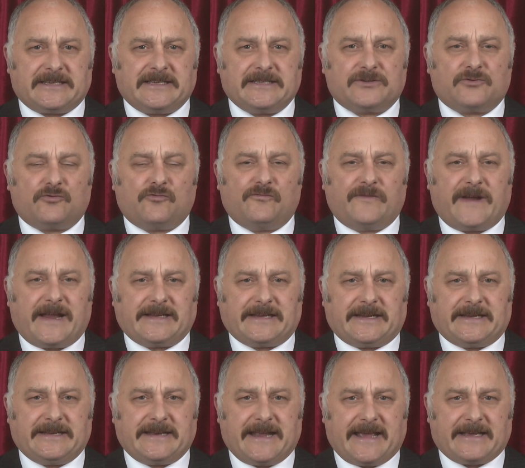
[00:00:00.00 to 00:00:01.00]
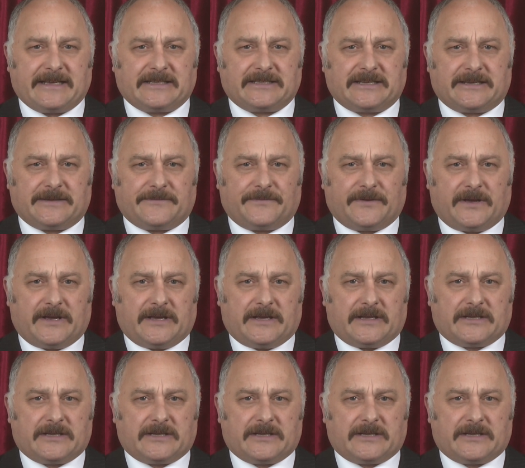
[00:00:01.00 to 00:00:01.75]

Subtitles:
is already negative,